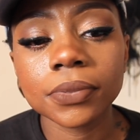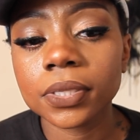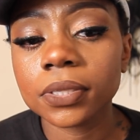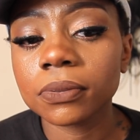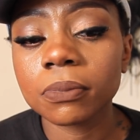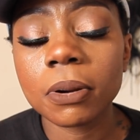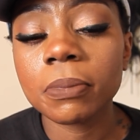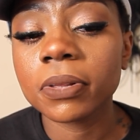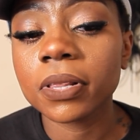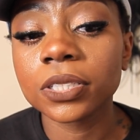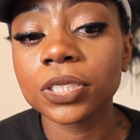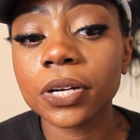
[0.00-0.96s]
Just
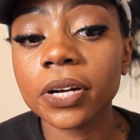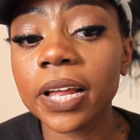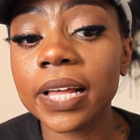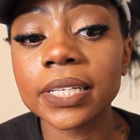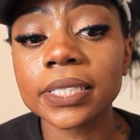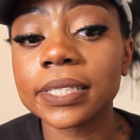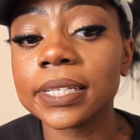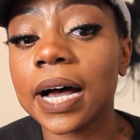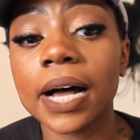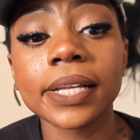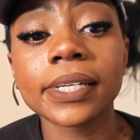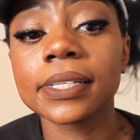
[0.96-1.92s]
remember, the journey is
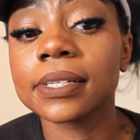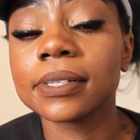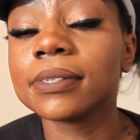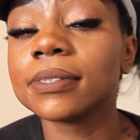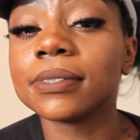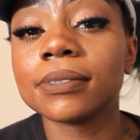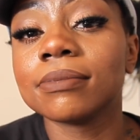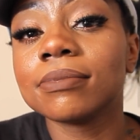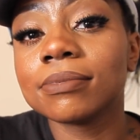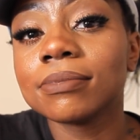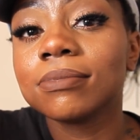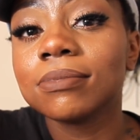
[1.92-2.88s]
not
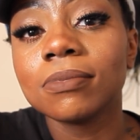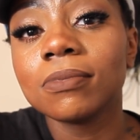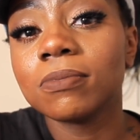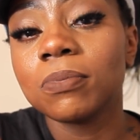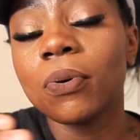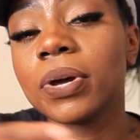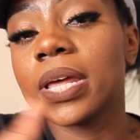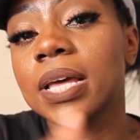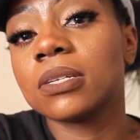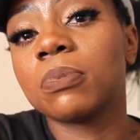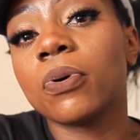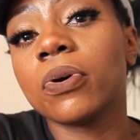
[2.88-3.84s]
point
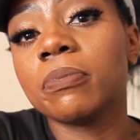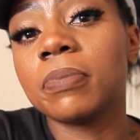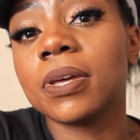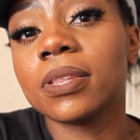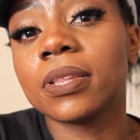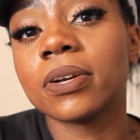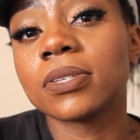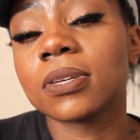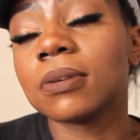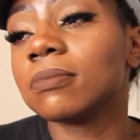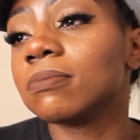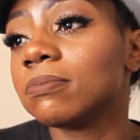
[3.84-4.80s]
A to point B.
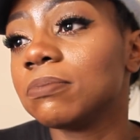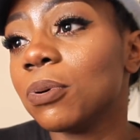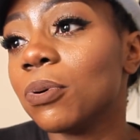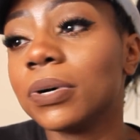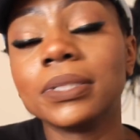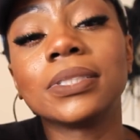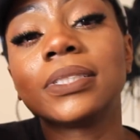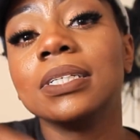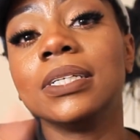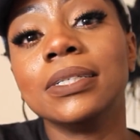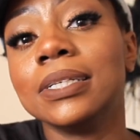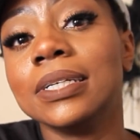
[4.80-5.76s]
There's a point
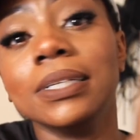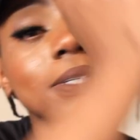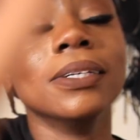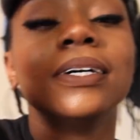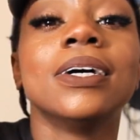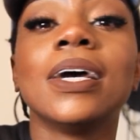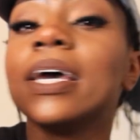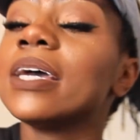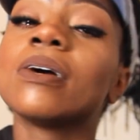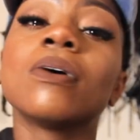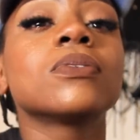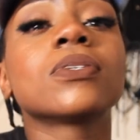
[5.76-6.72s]
C, D.
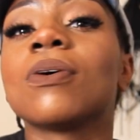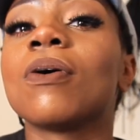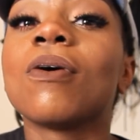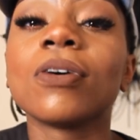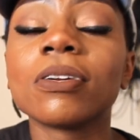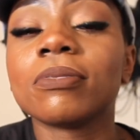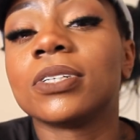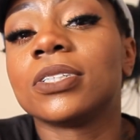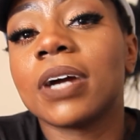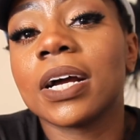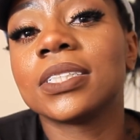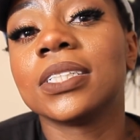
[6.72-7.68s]
It goes in all different
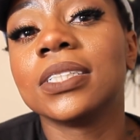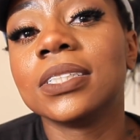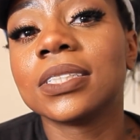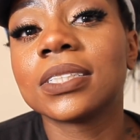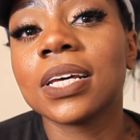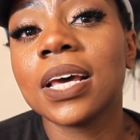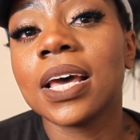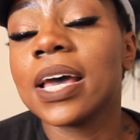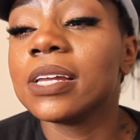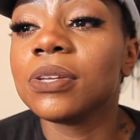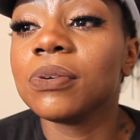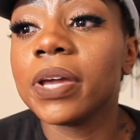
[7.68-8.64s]
directions.
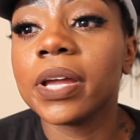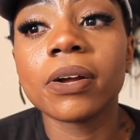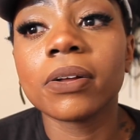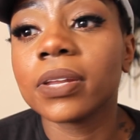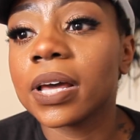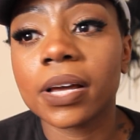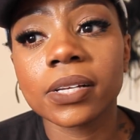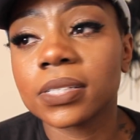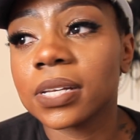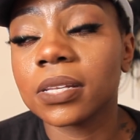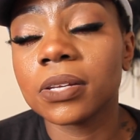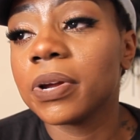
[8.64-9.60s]
And you hear, like I
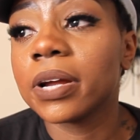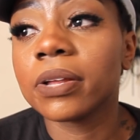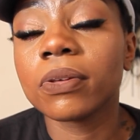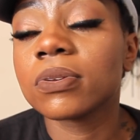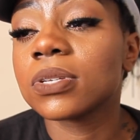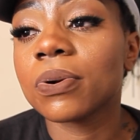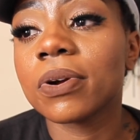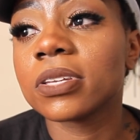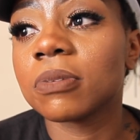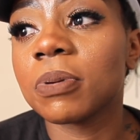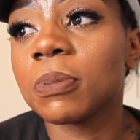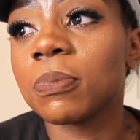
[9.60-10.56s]
said, you hear those
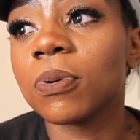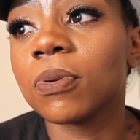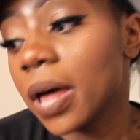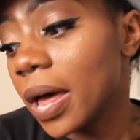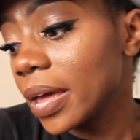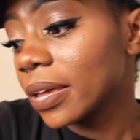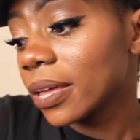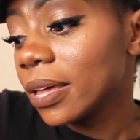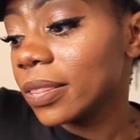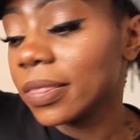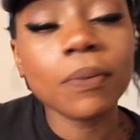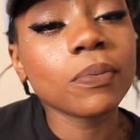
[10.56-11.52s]
stories of people like,
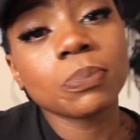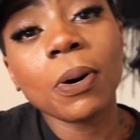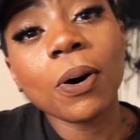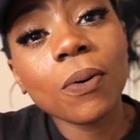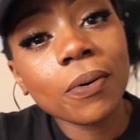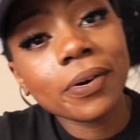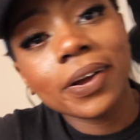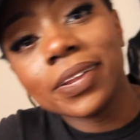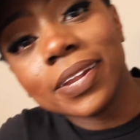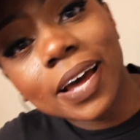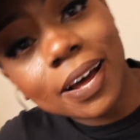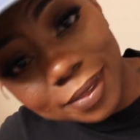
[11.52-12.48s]
they was poor
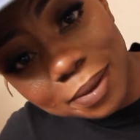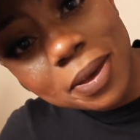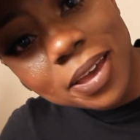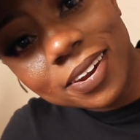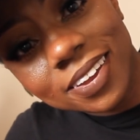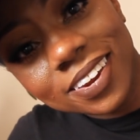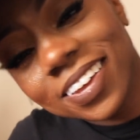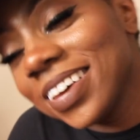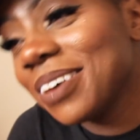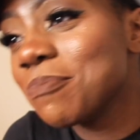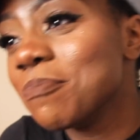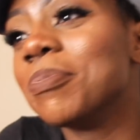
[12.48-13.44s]
and now they made
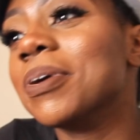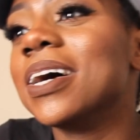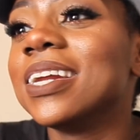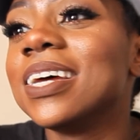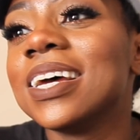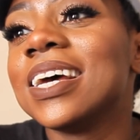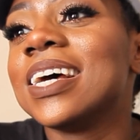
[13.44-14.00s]
it. But